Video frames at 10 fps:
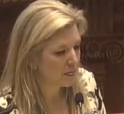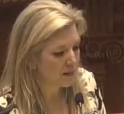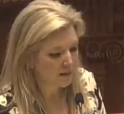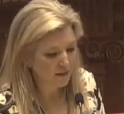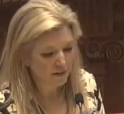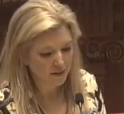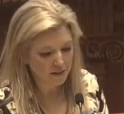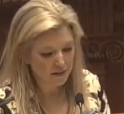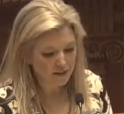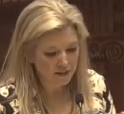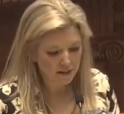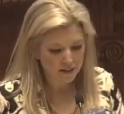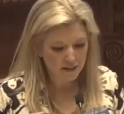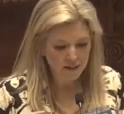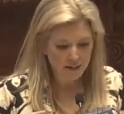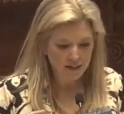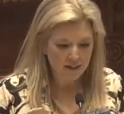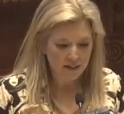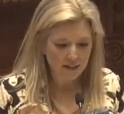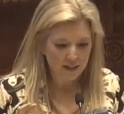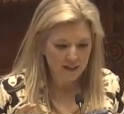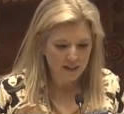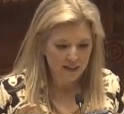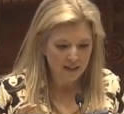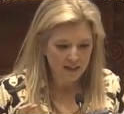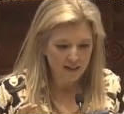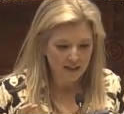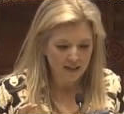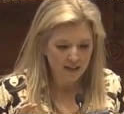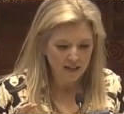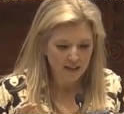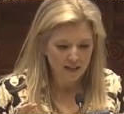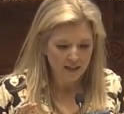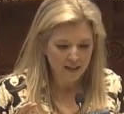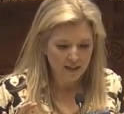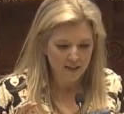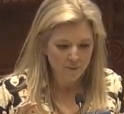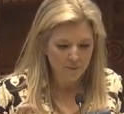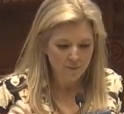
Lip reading: Nothing is said.